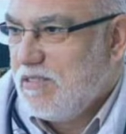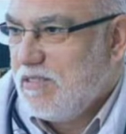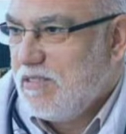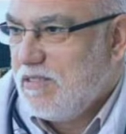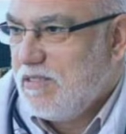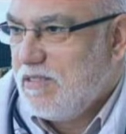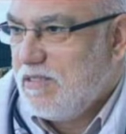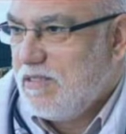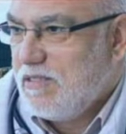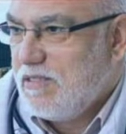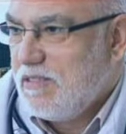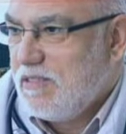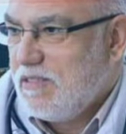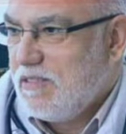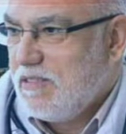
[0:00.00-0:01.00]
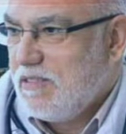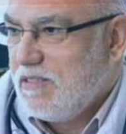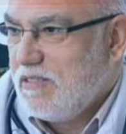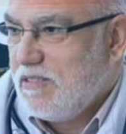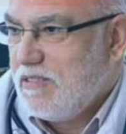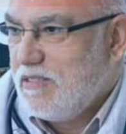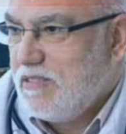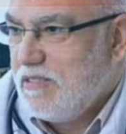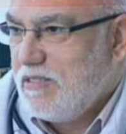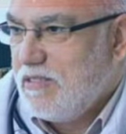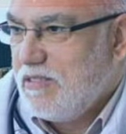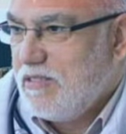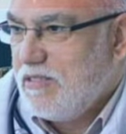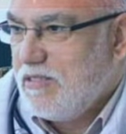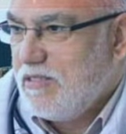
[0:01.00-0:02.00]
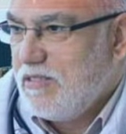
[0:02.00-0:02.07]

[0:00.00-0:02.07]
This person isn't speaking.